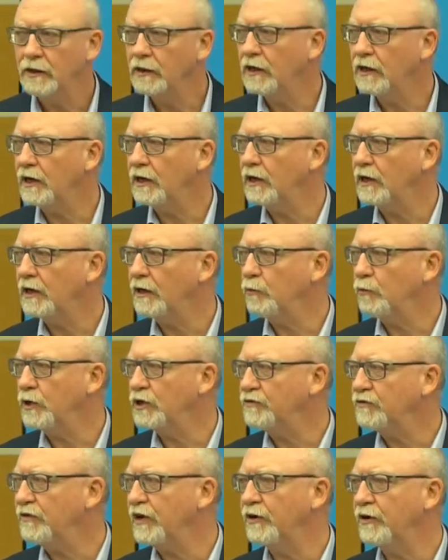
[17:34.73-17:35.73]

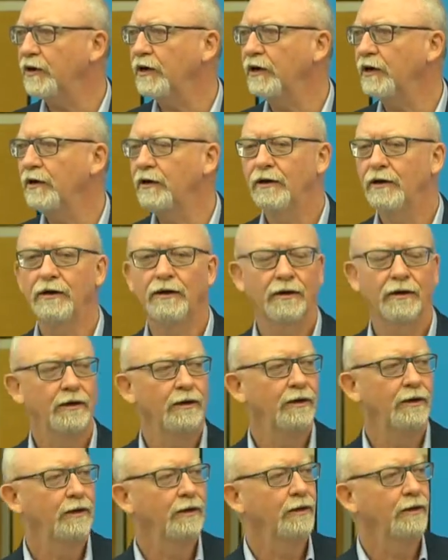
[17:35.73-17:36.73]
Where's Farah?
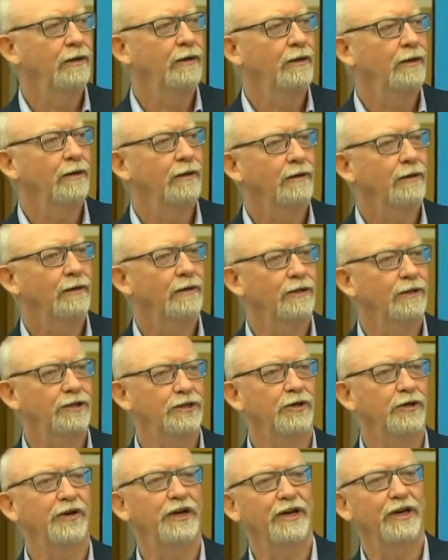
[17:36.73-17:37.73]
Oh, she's
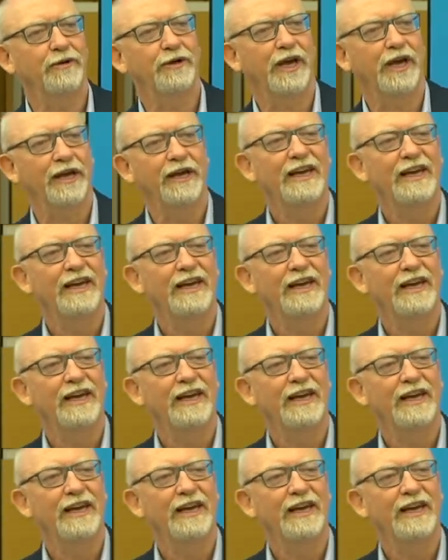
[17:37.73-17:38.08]
not here, okay.